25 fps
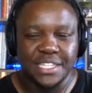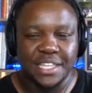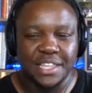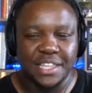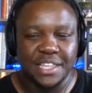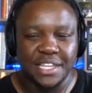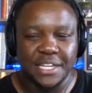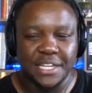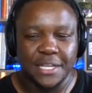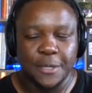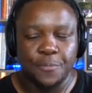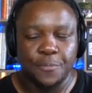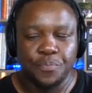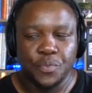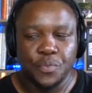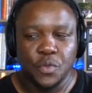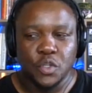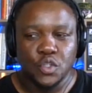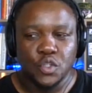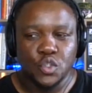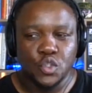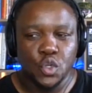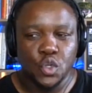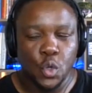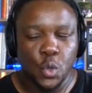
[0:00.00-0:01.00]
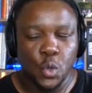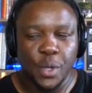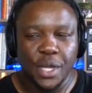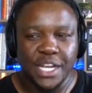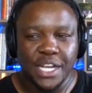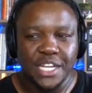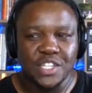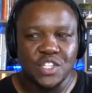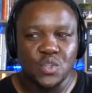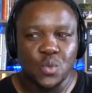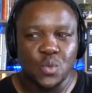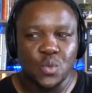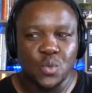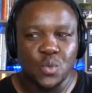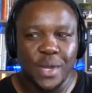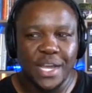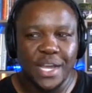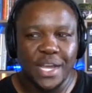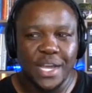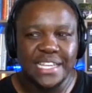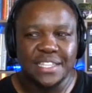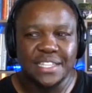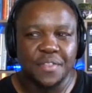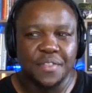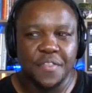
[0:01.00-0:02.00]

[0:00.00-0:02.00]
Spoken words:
are the two quickest ways.